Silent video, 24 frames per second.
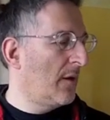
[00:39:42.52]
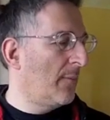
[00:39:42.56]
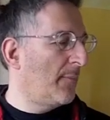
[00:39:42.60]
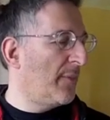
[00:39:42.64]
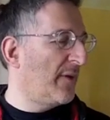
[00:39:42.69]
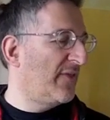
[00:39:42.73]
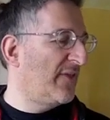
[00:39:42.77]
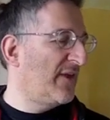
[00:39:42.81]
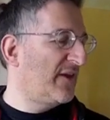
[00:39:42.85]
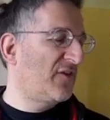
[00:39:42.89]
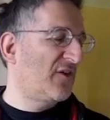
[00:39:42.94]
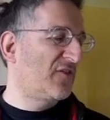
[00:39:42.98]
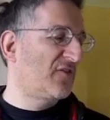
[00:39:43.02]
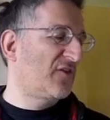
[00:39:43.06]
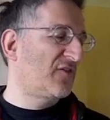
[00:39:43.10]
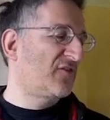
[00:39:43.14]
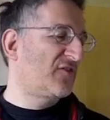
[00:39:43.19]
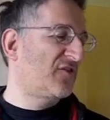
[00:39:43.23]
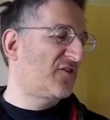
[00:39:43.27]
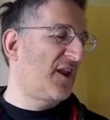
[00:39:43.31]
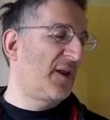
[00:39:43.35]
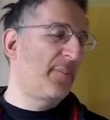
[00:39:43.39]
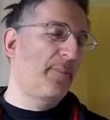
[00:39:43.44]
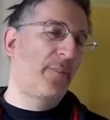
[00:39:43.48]
But this is a
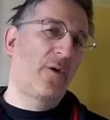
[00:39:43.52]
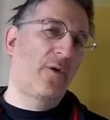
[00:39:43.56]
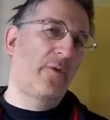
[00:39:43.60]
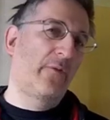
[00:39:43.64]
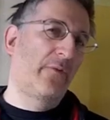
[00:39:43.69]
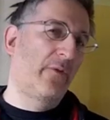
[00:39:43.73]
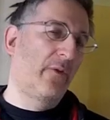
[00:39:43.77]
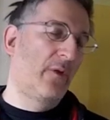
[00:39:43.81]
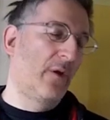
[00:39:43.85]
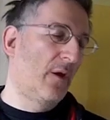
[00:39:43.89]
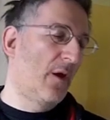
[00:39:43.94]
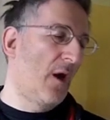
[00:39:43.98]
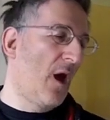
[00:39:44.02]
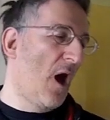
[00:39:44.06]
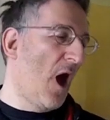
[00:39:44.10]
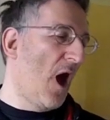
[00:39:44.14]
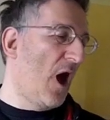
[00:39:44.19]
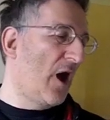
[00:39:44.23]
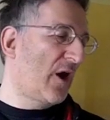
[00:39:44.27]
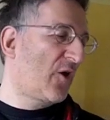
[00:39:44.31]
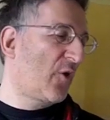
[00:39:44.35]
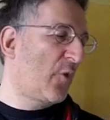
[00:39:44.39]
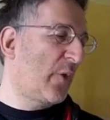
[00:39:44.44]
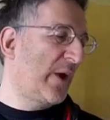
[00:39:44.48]
slip-on,
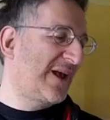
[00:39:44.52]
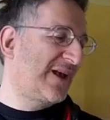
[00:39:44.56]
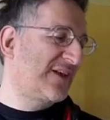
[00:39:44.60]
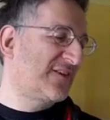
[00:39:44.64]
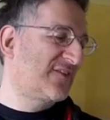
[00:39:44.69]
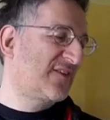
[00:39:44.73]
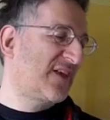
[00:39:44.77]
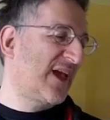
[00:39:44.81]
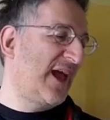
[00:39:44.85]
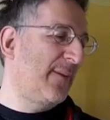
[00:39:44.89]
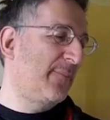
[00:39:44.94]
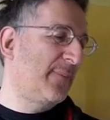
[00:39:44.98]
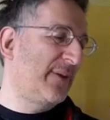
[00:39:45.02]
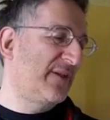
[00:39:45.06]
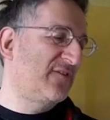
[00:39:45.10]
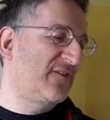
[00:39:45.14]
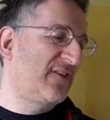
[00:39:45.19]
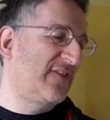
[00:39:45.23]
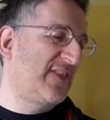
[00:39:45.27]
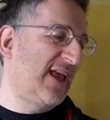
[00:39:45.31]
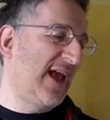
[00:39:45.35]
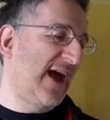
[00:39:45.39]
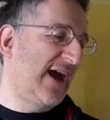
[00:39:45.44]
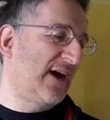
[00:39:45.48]
a quick escape
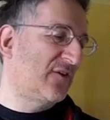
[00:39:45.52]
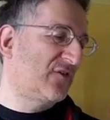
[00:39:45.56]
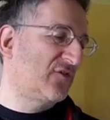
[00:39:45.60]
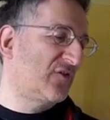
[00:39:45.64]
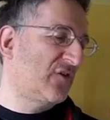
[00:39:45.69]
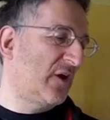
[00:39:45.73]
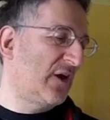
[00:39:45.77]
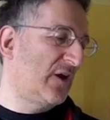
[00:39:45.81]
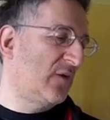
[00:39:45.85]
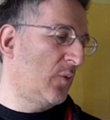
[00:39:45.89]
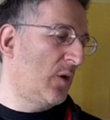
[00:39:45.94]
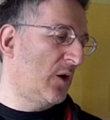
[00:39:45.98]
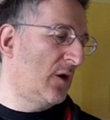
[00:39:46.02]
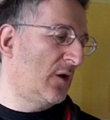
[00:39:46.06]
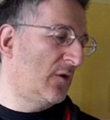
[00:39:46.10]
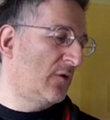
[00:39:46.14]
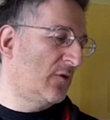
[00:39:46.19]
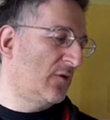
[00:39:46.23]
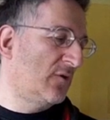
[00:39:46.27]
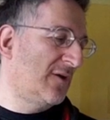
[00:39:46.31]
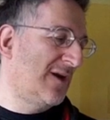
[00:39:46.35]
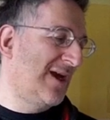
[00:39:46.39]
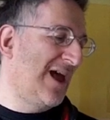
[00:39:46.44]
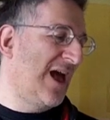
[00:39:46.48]
into the outside
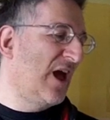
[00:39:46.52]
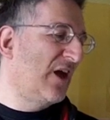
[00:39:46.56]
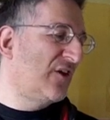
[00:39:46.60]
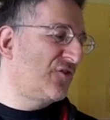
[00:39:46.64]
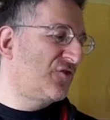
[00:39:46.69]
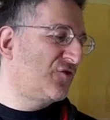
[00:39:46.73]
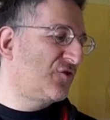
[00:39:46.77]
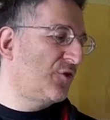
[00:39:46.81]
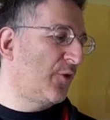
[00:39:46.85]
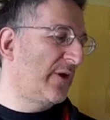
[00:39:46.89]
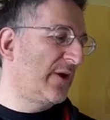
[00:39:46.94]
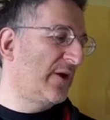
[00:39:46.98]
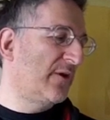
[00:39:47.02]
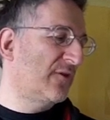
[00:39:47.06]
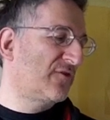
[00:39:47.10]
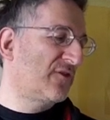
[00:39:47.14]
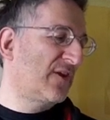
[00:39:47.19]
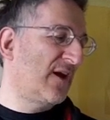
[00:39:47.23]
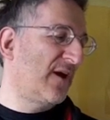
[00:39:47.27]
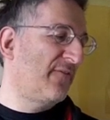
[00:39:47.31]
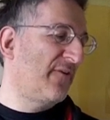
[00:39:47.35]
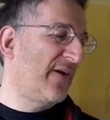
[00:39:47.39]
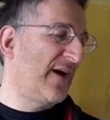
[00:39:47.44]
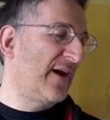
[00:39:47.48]
world, shooing
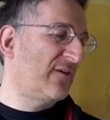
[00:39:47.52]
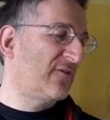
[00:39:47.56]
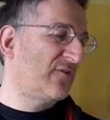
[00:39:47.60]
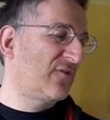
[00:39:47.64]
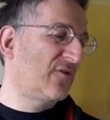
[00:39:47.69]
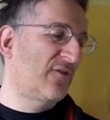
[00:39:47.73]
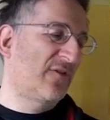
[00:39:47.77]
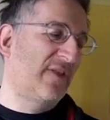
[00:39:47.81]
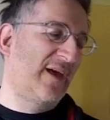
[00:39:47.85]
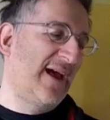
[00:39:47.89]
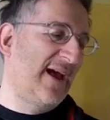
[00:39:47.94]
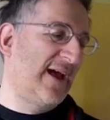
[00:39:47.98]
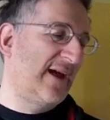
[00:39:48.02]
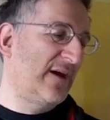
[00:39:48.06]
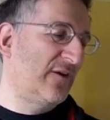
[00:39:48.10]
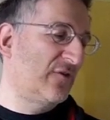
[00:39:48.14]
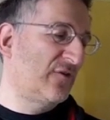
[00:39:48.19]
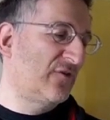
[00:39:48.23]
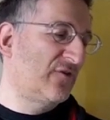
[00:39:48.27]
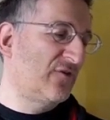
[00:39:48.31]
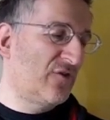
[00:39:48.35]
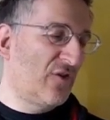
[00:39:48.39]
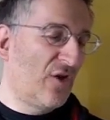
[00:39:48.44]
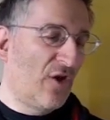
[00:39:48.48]
yourself out of the
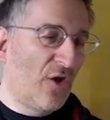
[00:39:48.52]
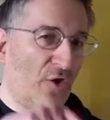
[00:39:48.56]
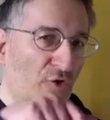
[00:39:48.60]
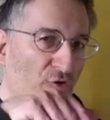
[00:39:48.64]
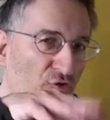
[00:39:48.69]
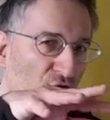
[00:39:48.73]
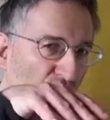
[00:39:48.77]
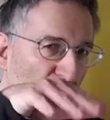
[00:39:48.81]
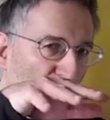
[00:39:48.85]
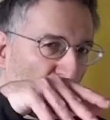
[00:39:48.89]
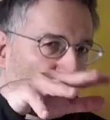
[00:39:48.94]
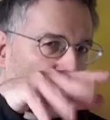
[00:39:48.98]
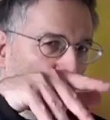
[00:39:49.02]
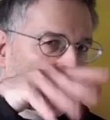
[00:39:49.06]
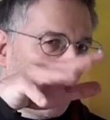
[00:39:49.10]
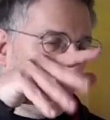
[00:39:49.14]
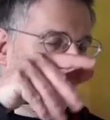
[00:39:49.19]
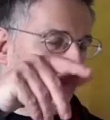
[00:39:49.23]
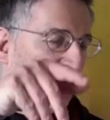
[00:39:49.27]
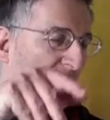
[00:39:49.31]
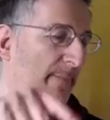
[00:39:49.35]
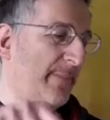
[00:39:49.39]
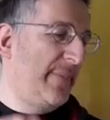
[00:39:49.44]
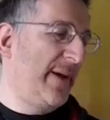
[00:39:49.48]
house, shoo
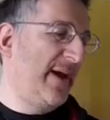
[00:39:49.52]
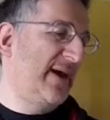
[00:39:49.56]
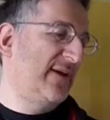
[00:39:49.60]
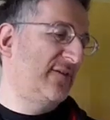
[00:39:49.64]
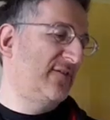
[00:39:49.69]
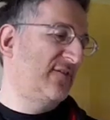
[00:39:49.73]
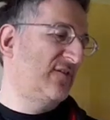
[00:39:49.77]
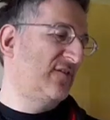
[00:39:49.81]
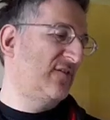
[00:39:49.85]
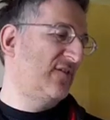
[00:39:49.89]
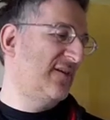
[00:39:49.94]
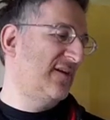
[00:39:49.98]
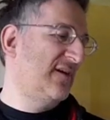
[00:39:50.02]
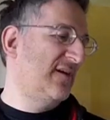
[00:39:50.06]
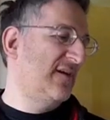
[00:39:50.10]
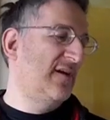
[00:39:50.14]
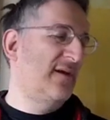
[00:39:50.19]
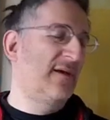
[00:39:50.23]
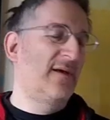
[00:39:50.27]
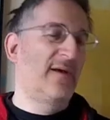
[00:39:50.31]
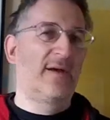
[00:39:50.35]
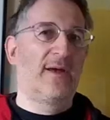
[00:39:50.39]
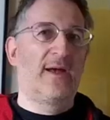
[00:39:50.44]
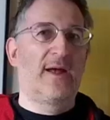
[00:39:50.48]
like a pest.
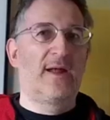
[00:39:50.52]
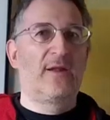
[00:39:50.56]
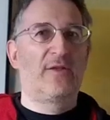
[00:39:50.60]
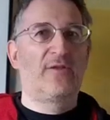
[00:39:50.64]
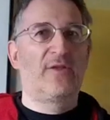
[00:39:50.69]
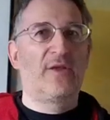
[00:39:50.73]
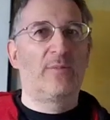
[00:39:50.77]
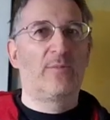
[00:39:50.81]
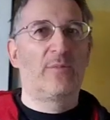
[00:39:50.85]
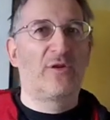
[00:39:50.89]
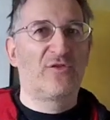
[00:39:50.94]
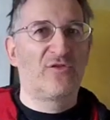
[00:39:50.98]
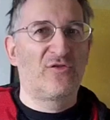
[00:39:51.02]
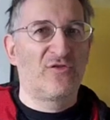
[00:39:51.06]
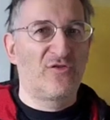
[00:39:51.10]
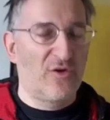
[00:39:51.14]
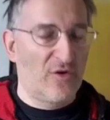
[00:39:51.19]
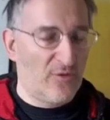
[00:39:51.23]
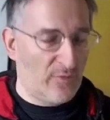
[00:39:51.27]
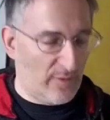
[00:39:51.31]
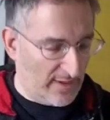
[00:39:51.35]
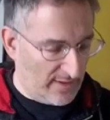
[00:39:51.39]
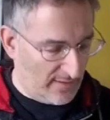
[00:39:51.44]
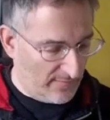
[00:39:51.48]
Anything but a
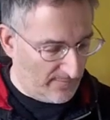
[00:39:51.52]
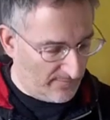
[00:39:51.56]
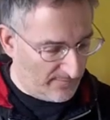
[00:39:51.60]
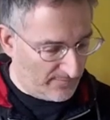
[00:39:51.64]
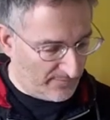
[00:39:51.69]
shooing.